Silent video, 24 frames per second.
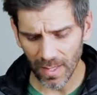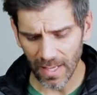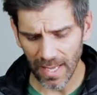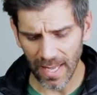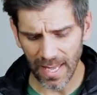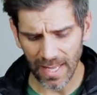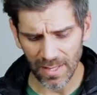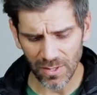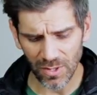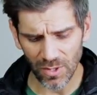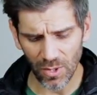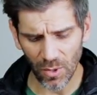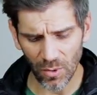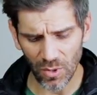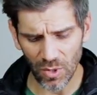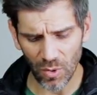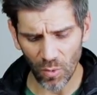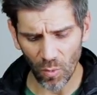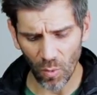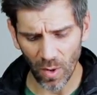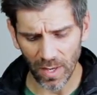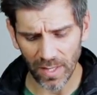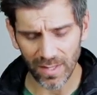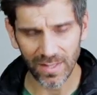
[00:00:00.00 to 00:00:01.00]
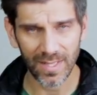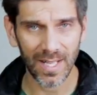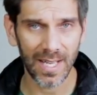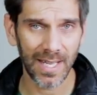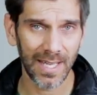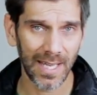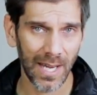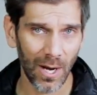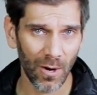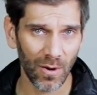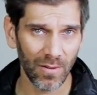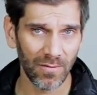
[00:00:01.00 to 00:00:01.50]
And so you want to take
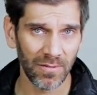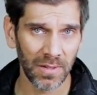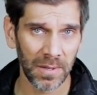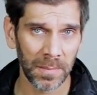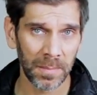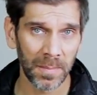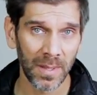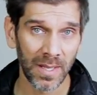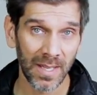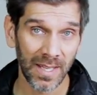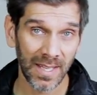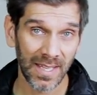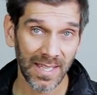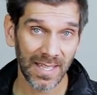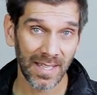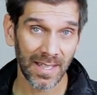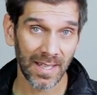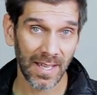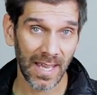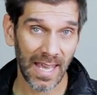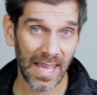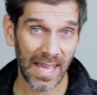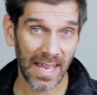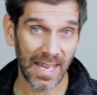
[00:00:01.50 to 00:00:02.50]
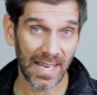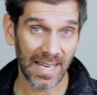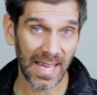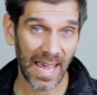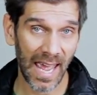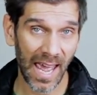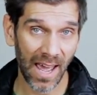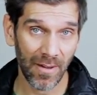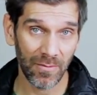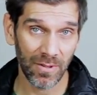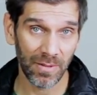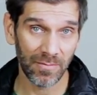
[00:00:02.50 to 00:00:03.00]
care of them and
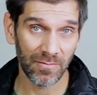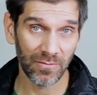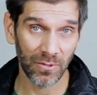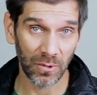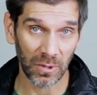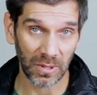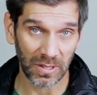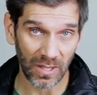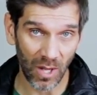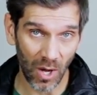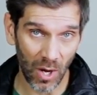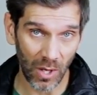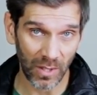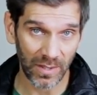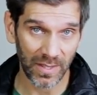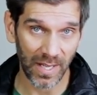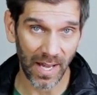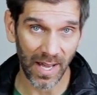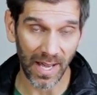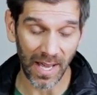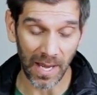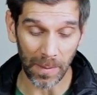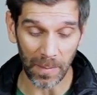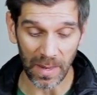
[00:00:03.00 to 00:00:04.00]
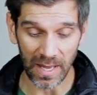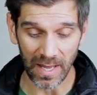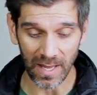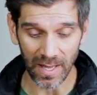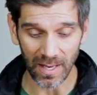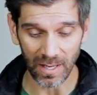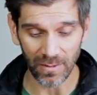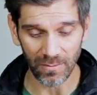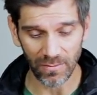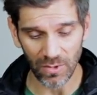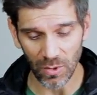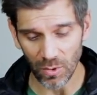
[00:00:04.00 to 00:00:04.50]
have them for a long time.
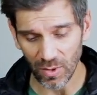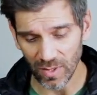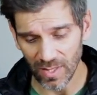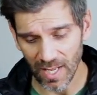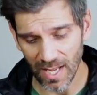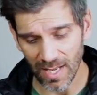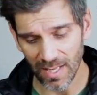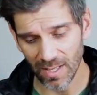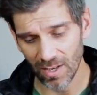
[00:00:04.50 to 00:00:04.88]
And if you take